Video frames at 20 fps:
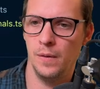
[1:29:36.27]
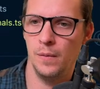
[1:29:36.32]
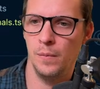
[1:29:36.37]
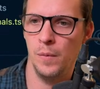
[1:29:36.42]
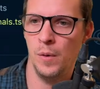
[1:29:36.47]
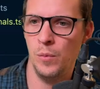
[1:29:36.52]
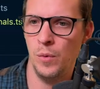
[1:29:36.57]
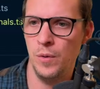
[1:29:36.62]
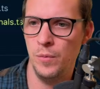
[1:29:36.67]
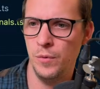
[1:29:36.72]

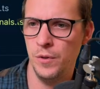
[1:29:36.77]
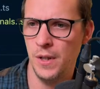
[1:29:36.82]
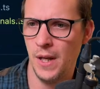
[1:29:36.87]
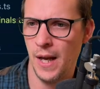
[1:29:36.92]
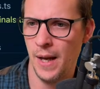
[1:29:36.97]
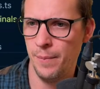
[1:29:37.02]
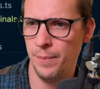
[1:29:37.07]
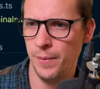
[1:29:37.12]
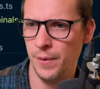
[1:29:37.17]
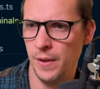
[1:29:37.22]
But what would
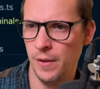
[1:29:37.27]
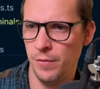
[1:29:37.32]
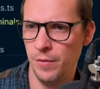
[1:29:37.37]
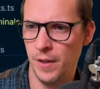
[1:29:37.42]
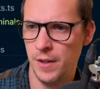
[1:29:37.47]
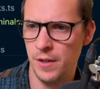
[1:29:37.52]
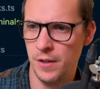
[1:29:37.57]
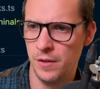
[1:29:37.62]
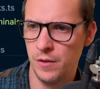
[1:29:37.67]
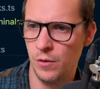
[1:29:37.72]
happen if
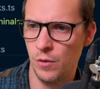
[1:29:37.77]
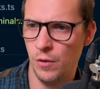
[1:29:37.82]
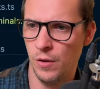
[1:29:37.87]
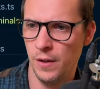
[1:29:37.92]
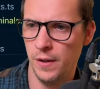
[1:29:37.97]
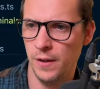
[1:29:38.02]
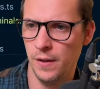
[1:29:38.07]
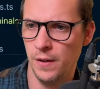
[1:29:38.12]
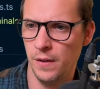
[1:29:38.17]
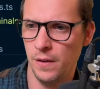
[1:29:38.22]
I just
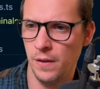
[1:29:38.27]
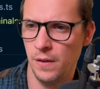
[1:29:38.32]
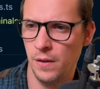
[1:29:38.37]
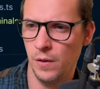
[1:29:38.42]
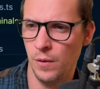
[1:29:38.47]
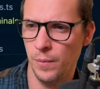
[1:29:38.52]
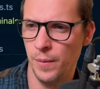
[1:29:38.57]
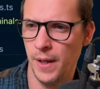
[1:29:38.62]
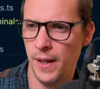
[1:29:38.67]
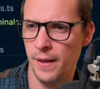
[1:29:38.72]
call it a
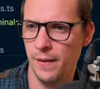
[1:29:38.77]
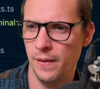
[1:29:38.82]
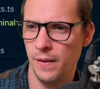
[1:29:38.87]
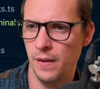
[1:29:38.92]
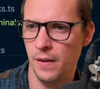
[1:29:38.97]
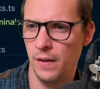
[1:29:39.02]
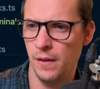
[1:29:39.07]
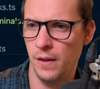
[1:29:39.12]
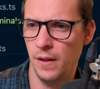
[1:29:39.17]
command?